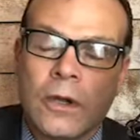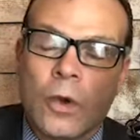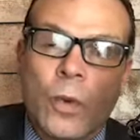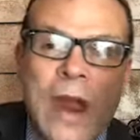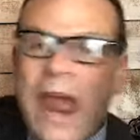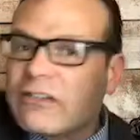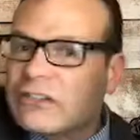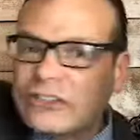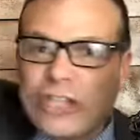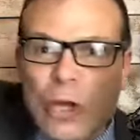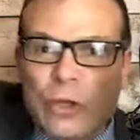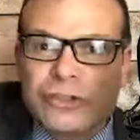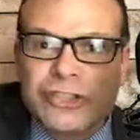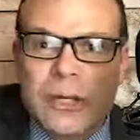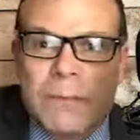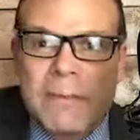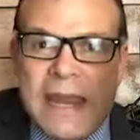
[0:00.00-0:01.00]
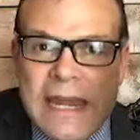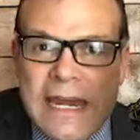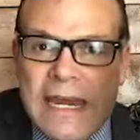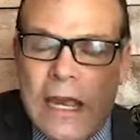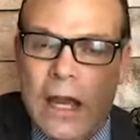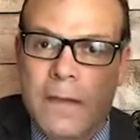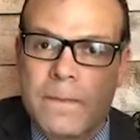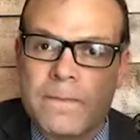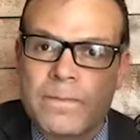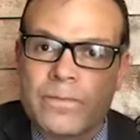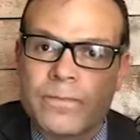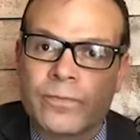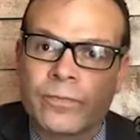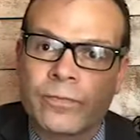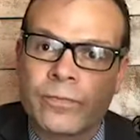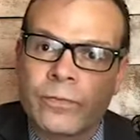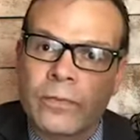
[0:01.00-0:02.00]
We have social media.
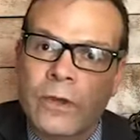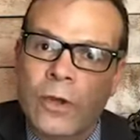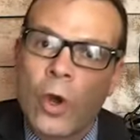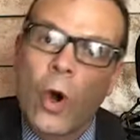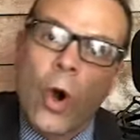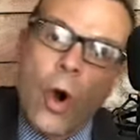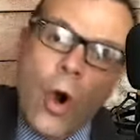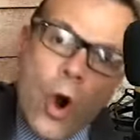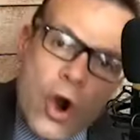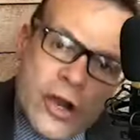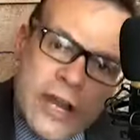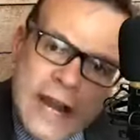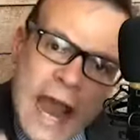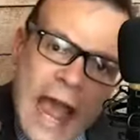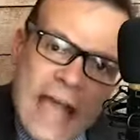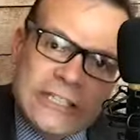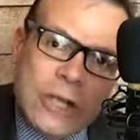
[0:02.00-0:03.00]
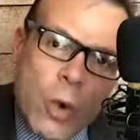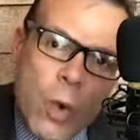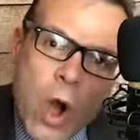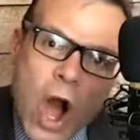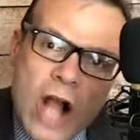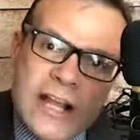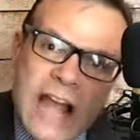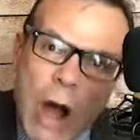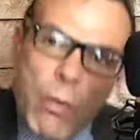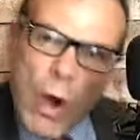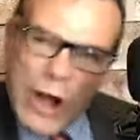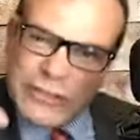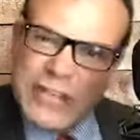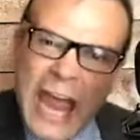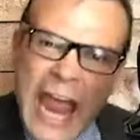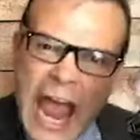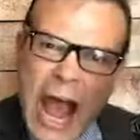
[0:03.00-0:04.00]
Organize a walkout.
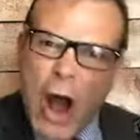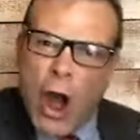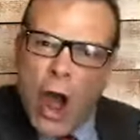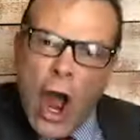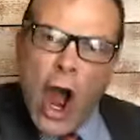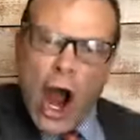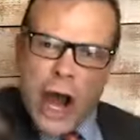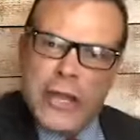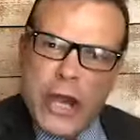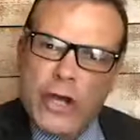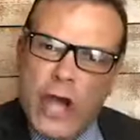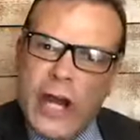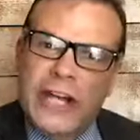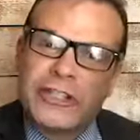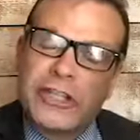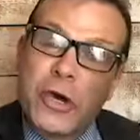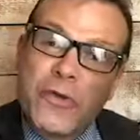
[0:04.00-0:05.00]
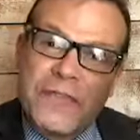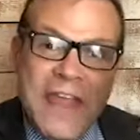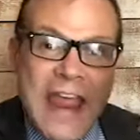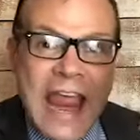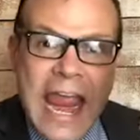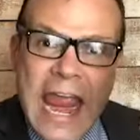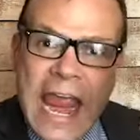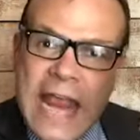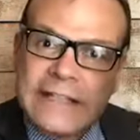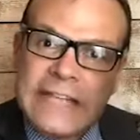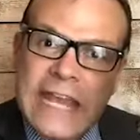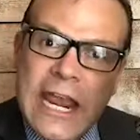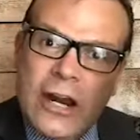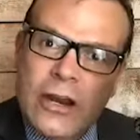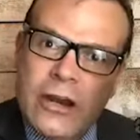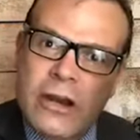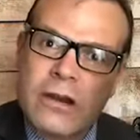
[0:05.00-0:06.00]
What the hell are you going to do then,
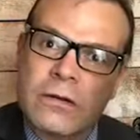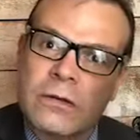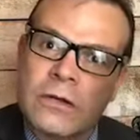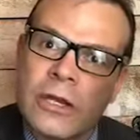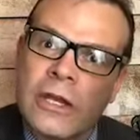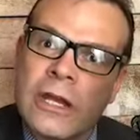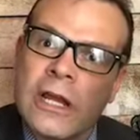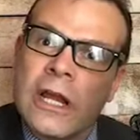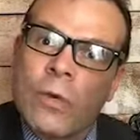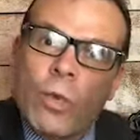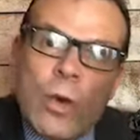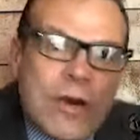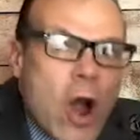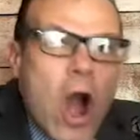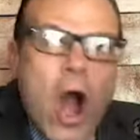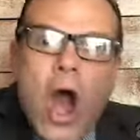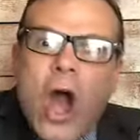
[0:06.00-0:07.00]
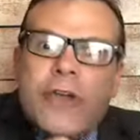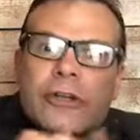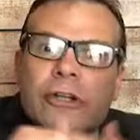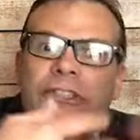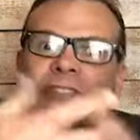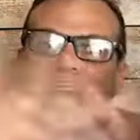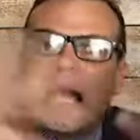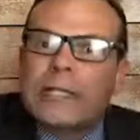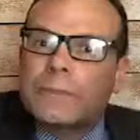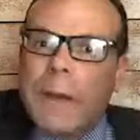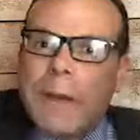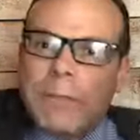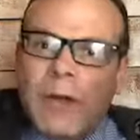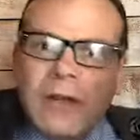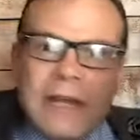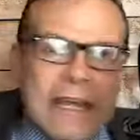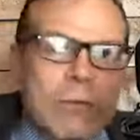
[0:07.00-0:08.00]
dealer? When all your
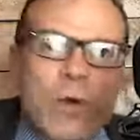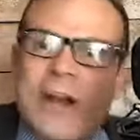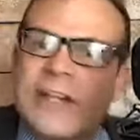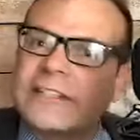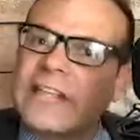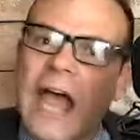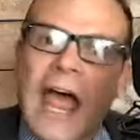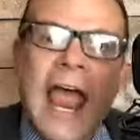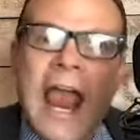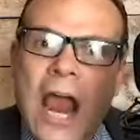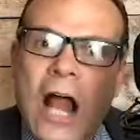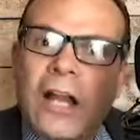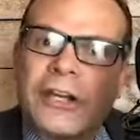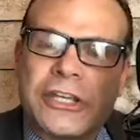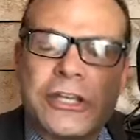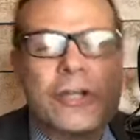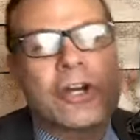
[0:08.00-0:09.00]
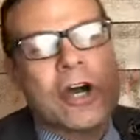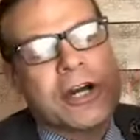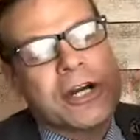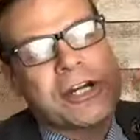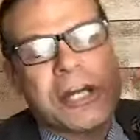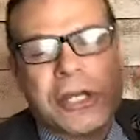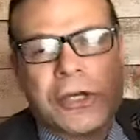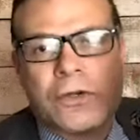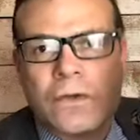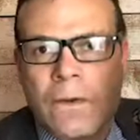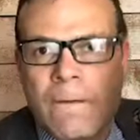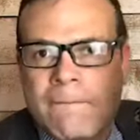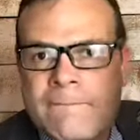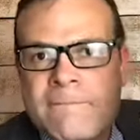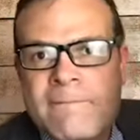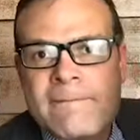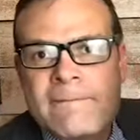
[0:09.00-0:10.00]
salespeople leave, what the hell are you going to do?
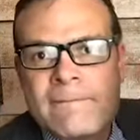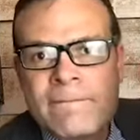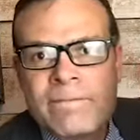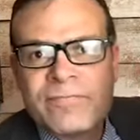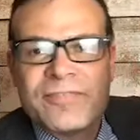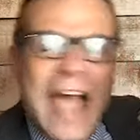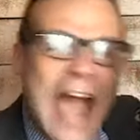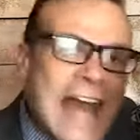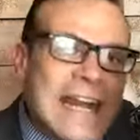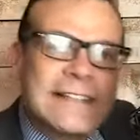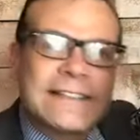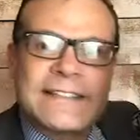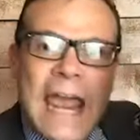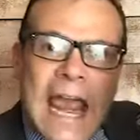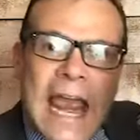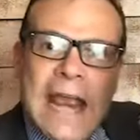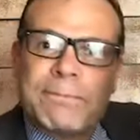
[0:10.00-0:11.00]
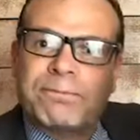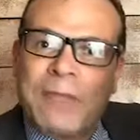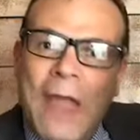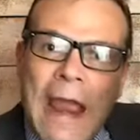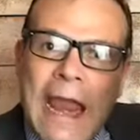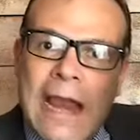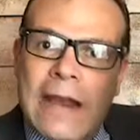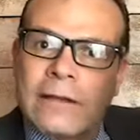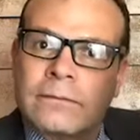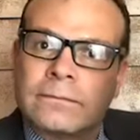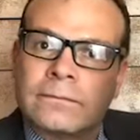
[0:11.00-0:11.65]
Not a damn thing.